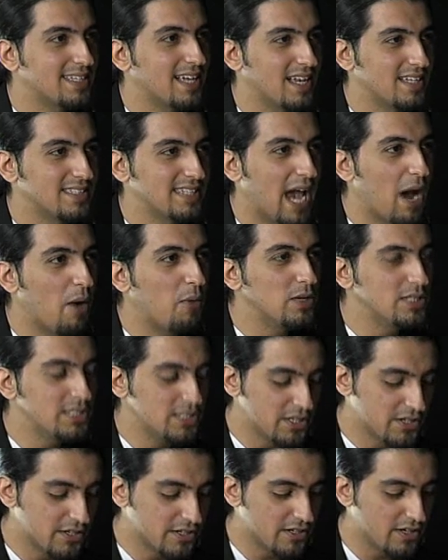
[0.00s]
tell us, how
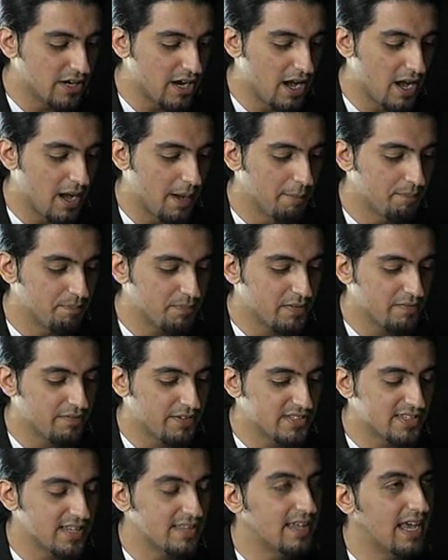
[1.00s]
has your
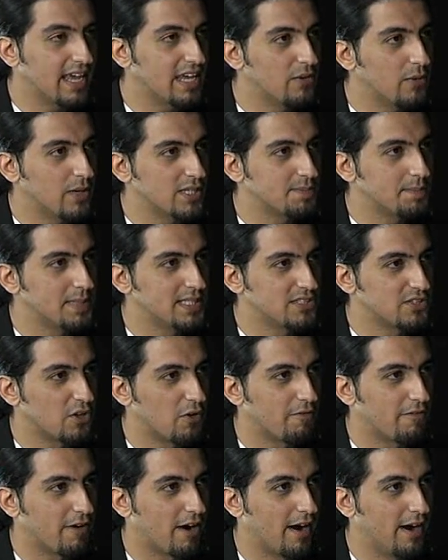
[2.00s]
visit to AUS been so
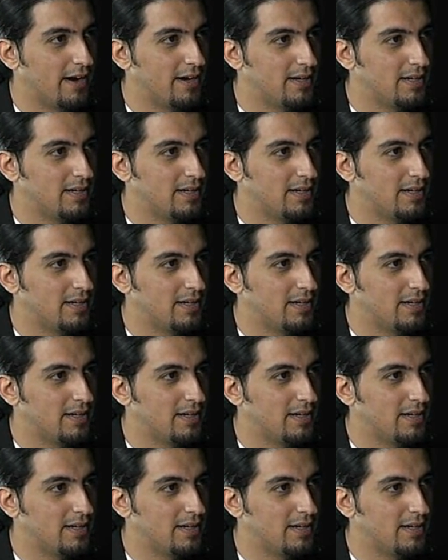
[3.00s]
far?